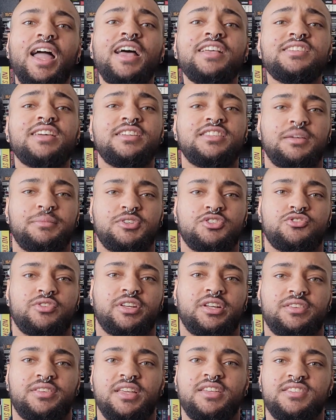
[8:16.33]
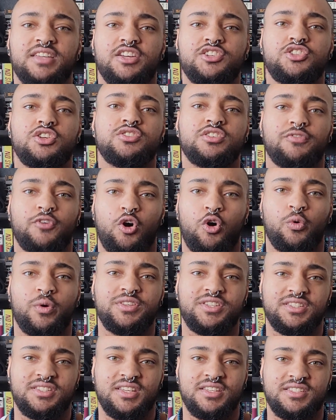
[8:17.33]
As I demonstrated, these issues have
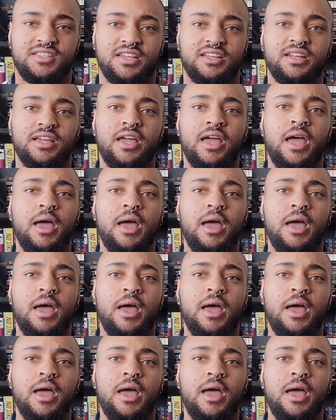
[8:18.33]
always existed,